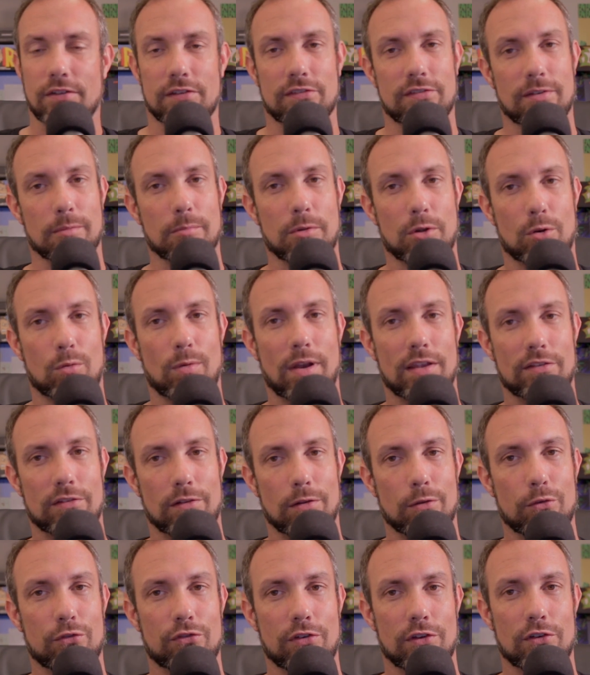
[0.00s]
similar
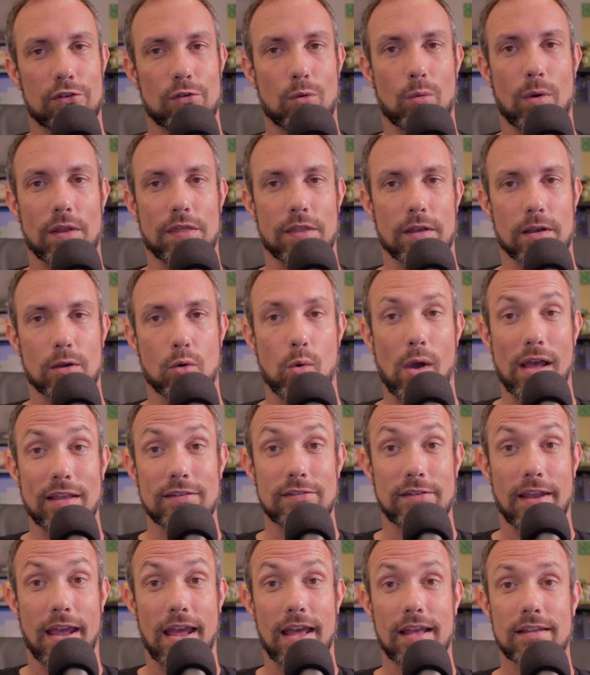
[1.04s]
resolution to what the
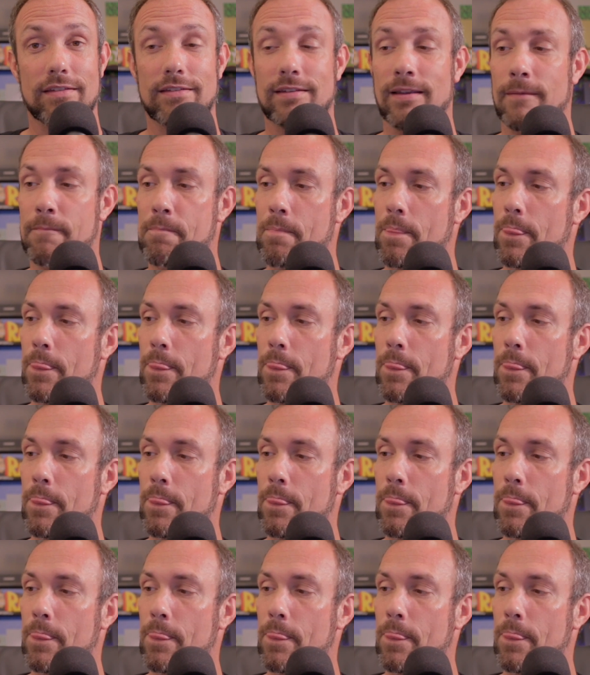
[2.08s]
Quest has,